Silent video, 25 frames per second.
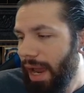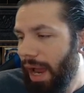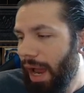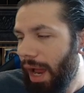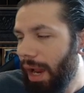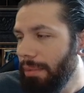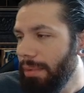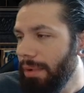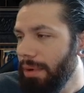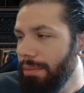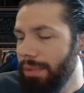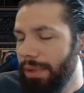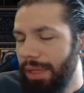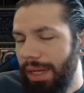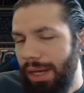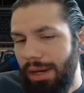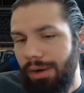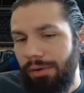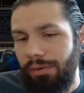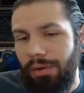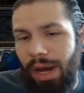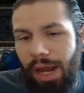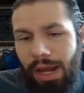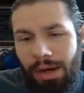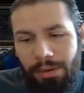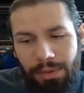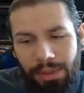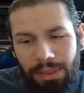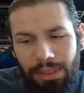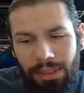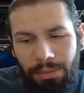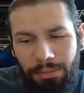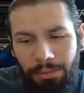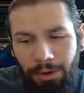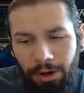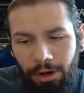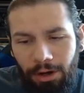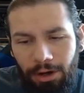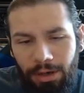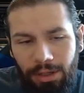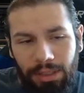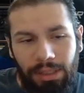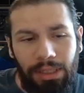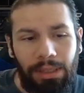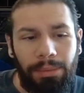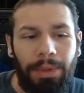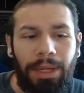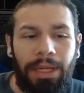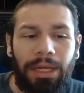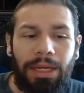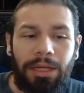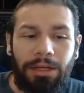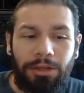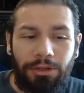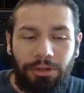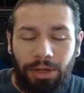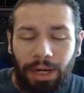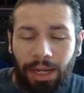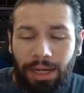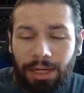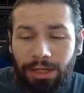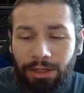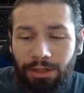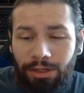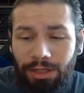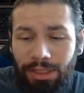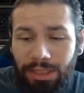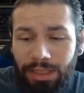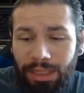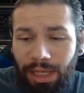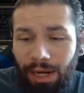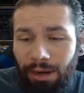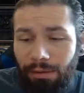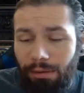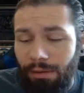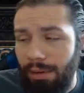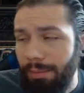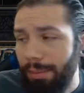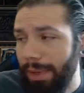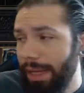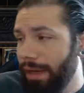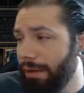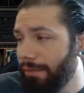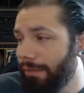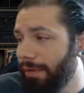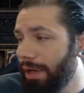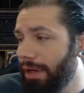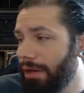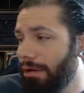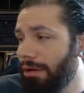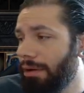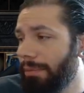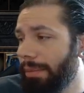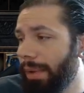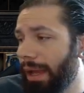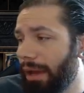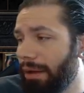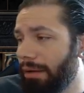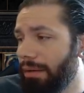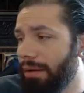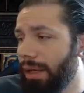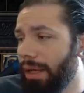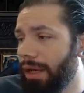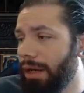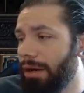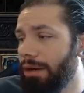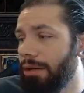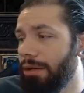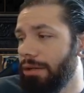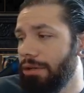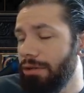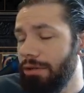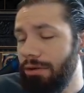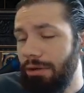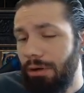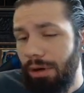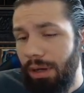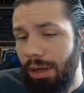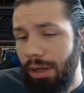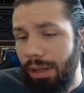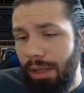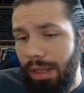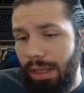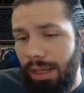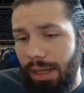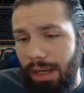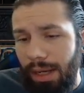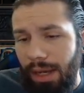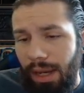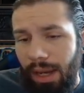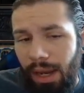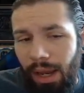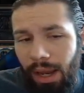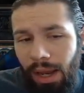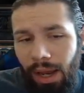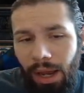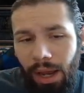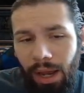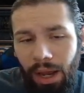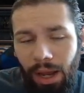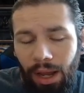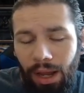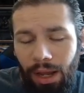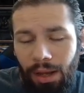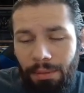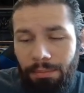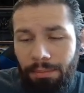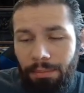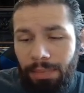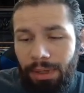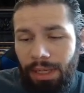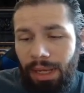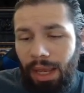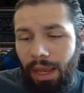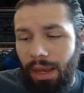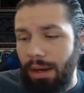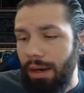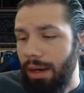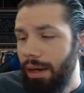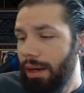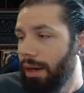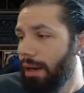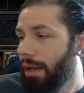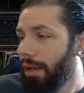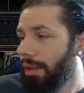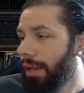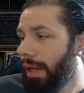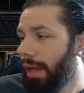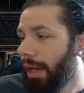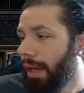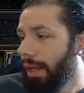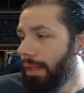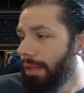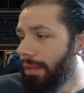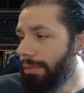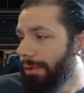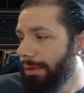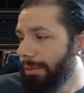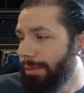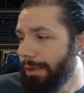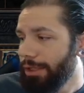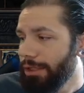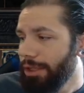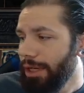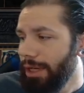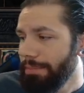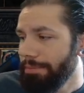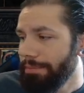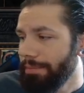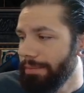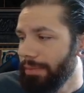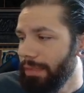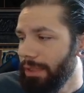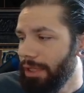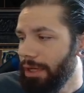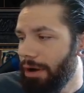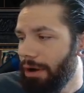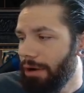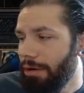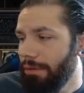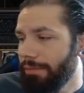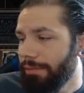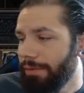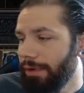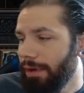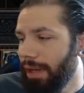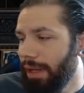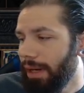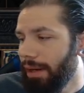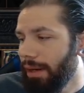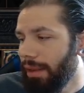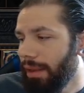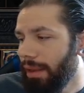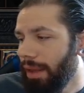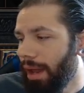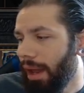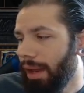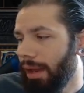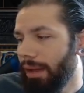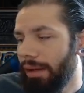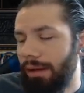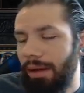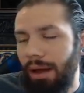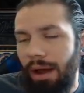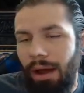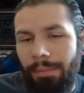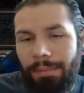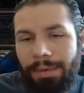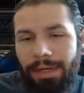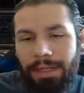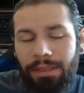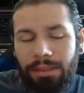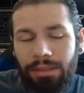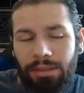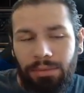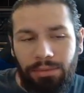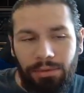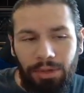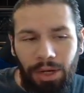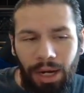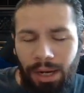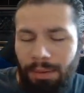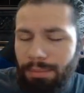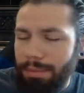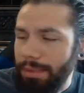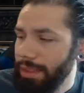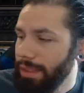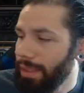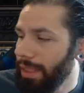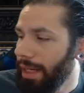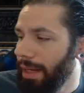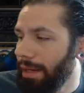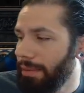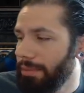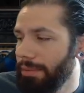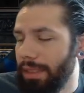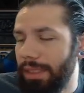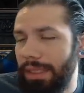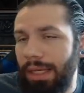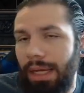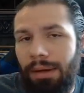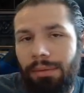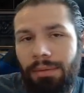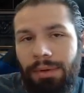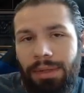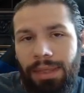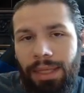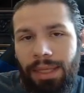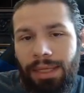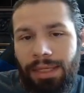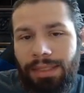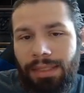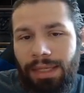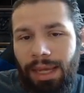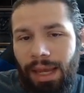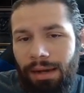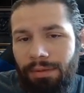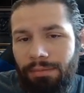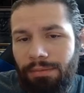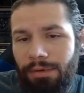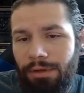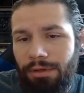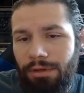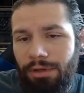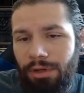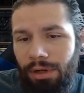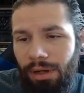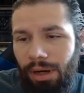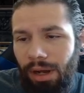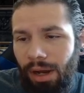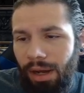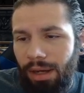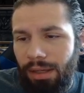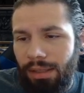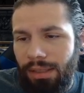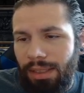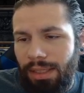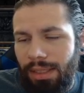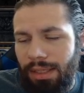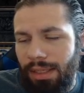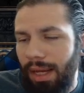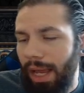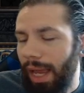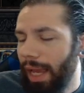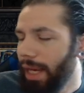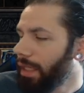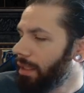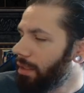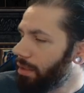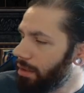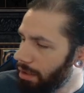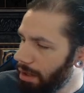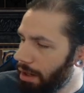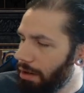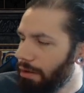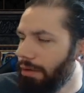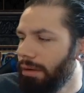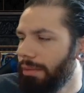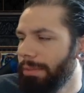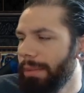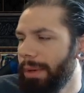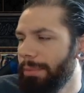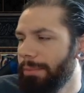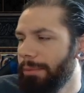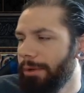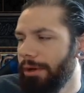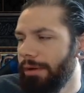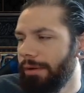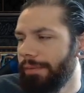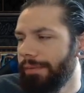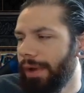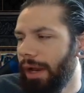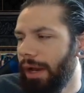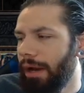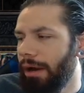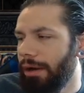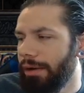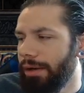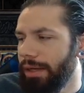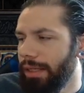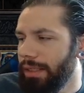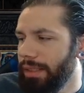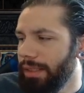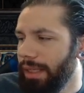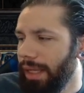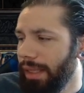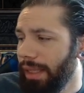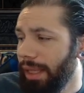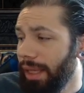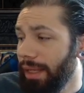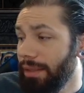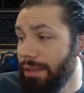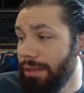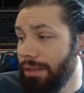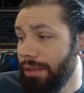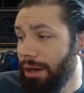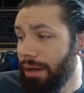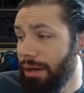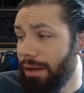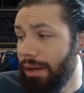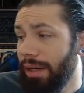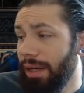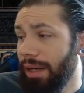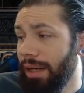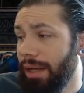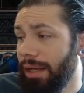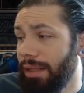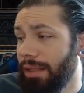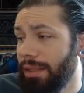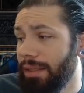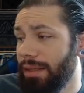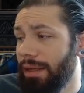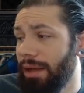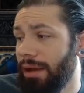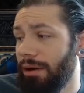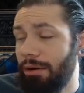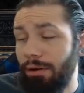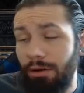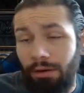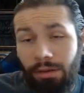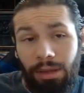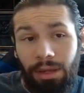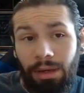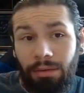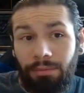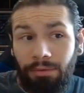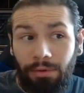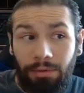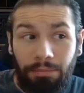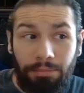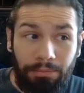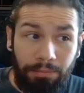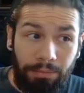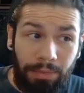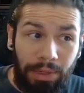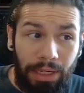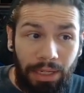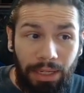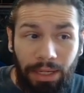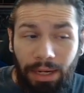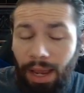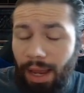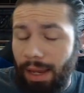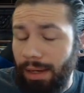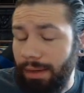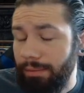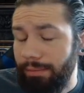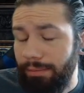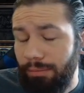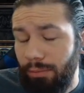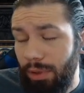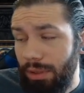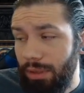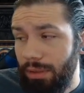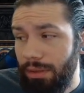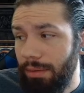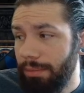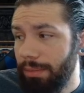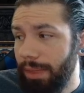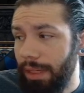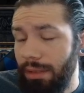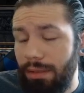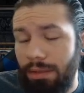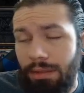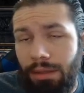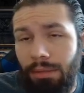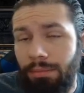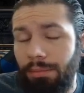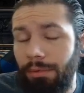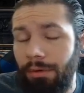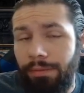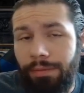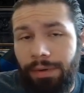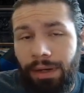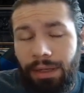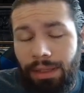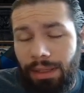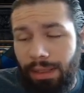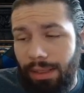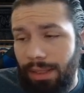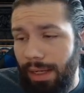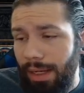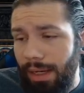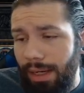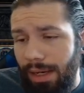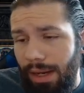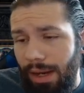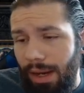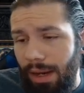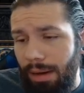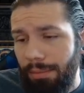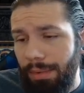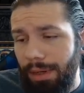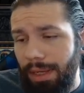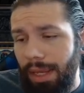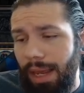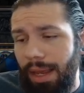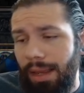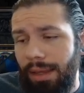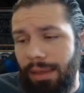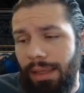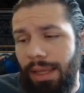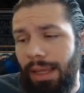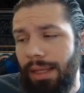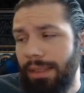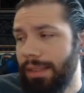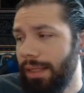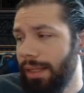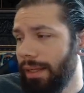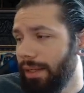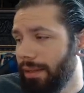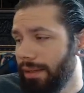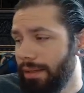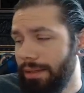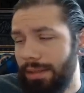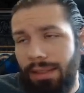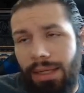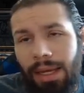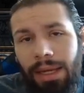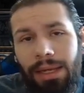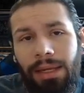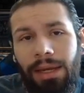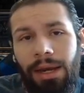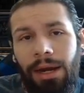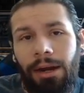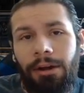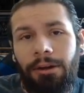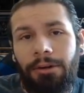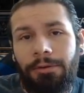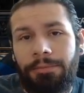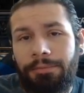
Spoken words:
I've been playing around with some currency making strategies that I'm going to make a video about here shortly. But yeah, that's pretty much it. Don't forget to like, comment, and subscribe to stay up to date with this and future content. I don't remember if I already said that. Sorry, it's early for me. I went to bed super fucking late. But yeah, that's it. Take care.